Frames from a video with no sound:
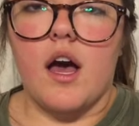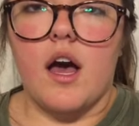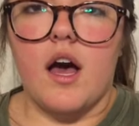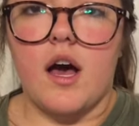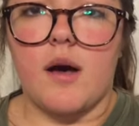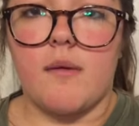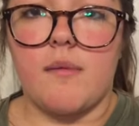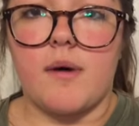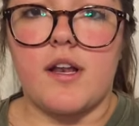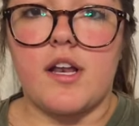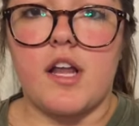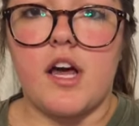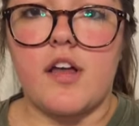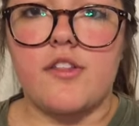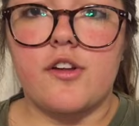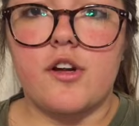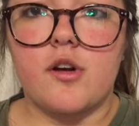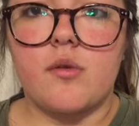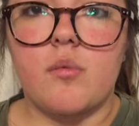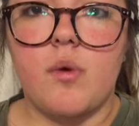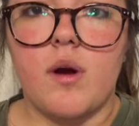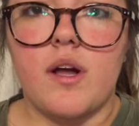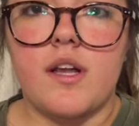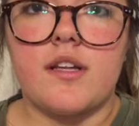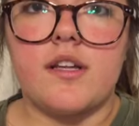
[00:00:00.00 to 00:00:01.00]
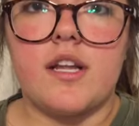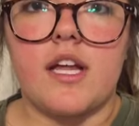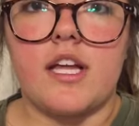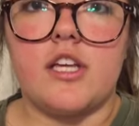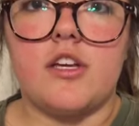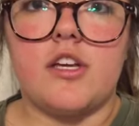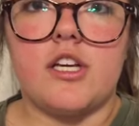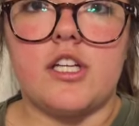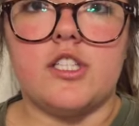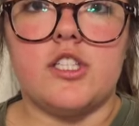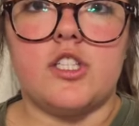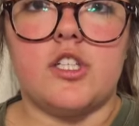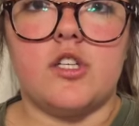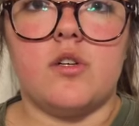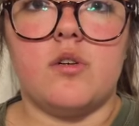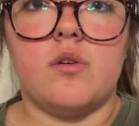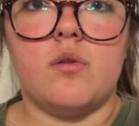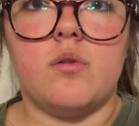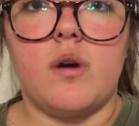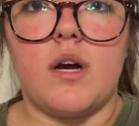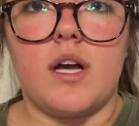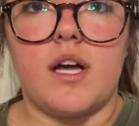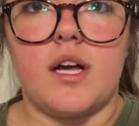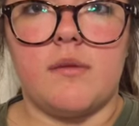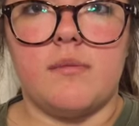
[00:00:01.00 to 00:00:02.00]
Another one that you can
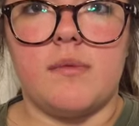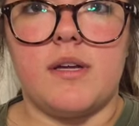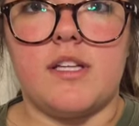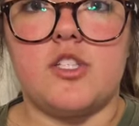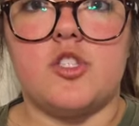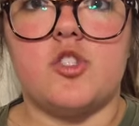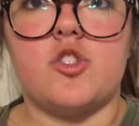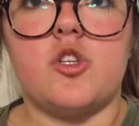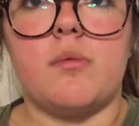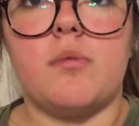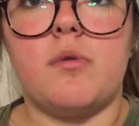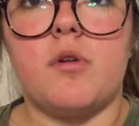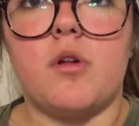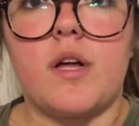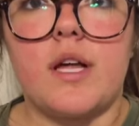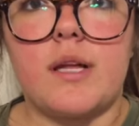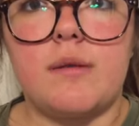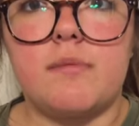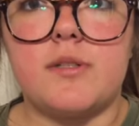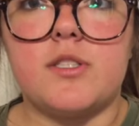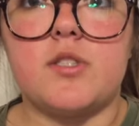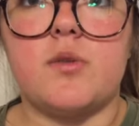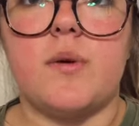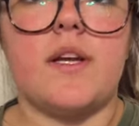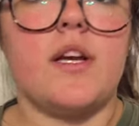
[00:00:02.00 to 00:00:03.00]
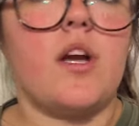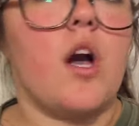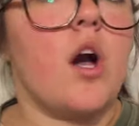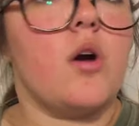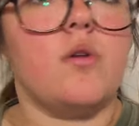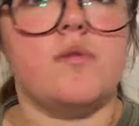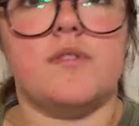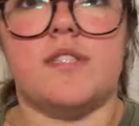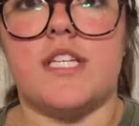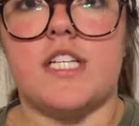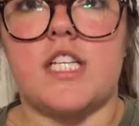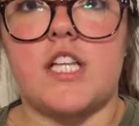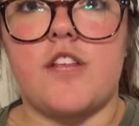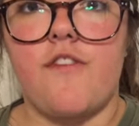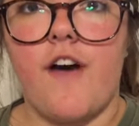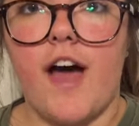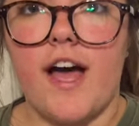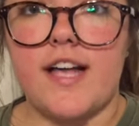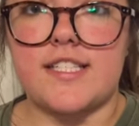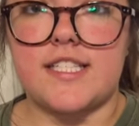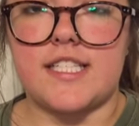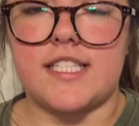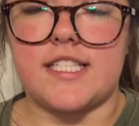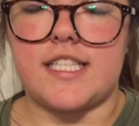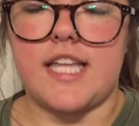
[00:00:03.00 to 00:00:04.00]
do is dribble in between cones as
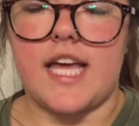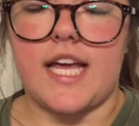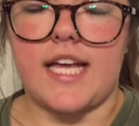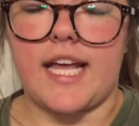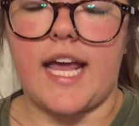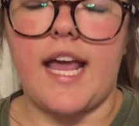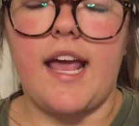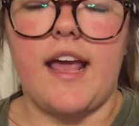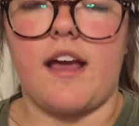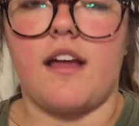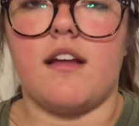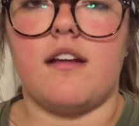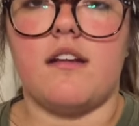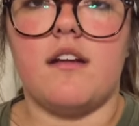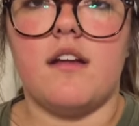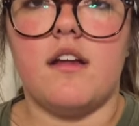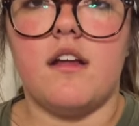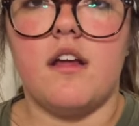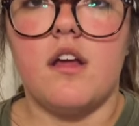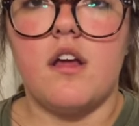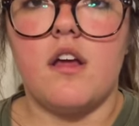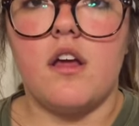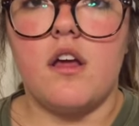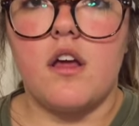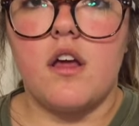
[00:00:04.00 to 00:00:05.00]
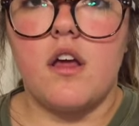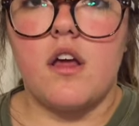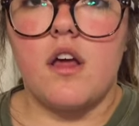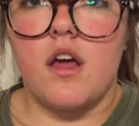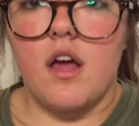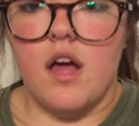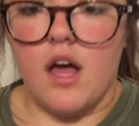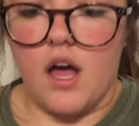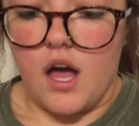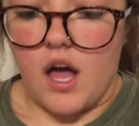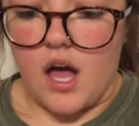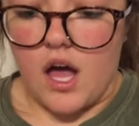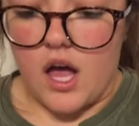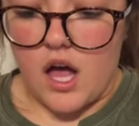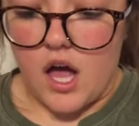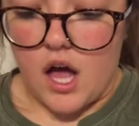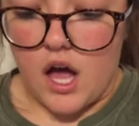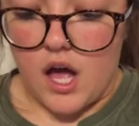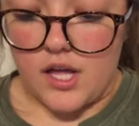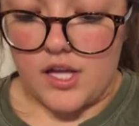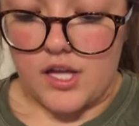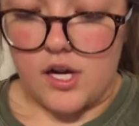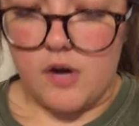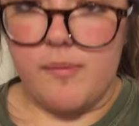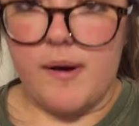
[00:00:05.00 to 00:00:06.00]
fast as they can.
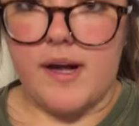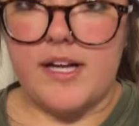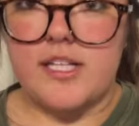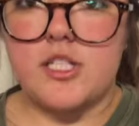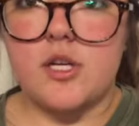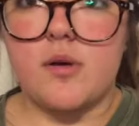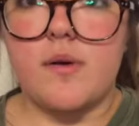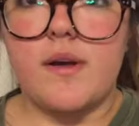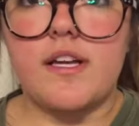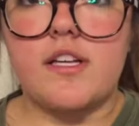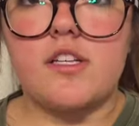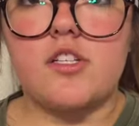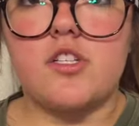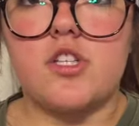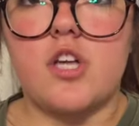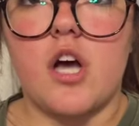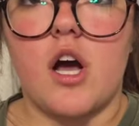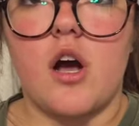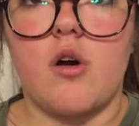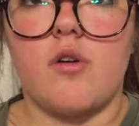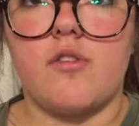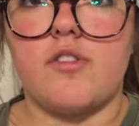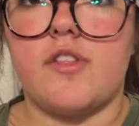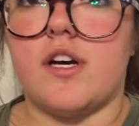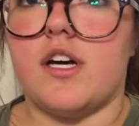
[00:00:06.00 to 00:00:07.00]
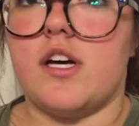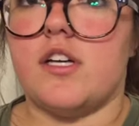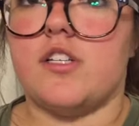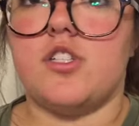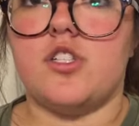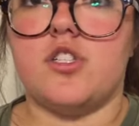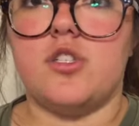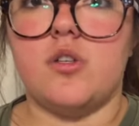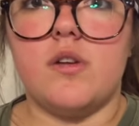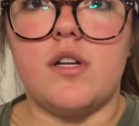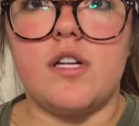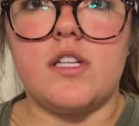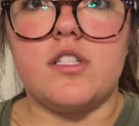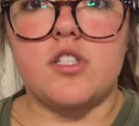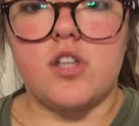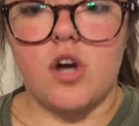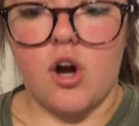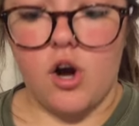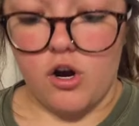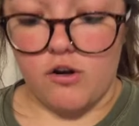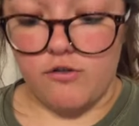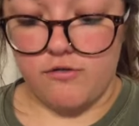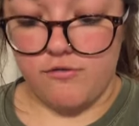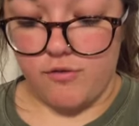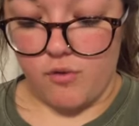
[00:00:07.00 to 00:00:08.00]
By doing so, the students
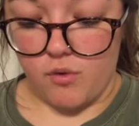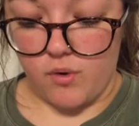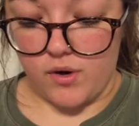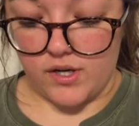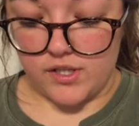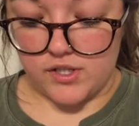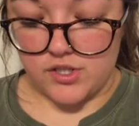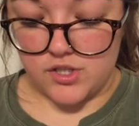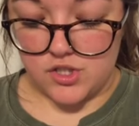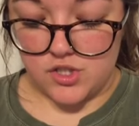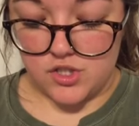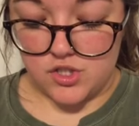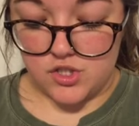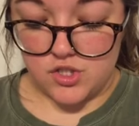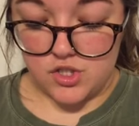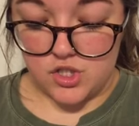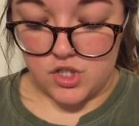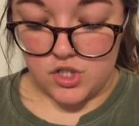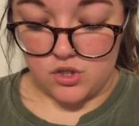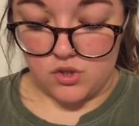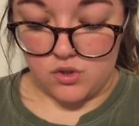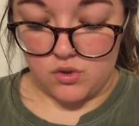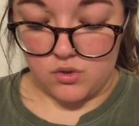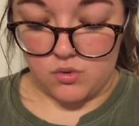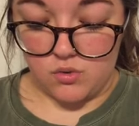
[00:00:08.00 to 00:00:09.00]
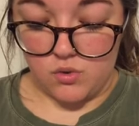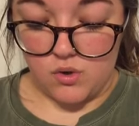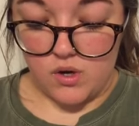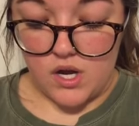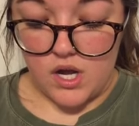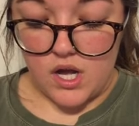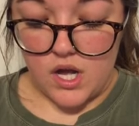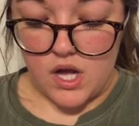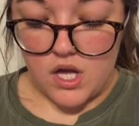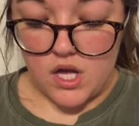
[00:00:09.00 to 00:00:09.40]
are forced to